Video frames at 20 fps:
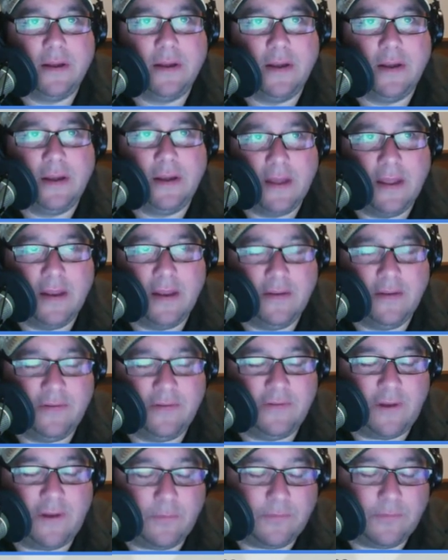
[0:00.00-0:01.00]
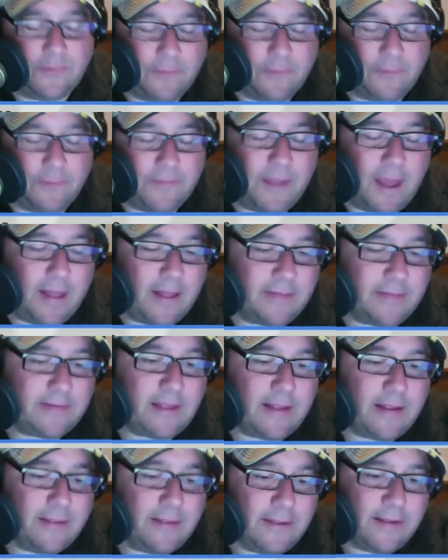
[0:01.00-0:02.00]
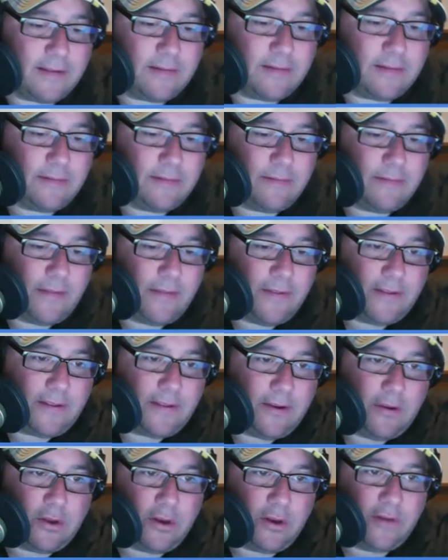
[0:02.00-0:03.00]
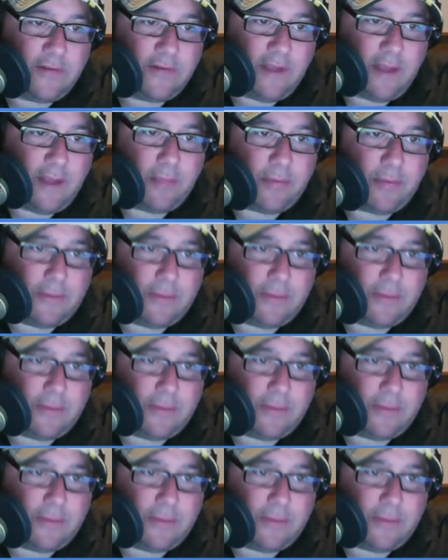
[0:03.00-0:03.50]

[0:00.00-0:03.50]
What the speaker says: it is general stuff. Yeah, I think they're a good example.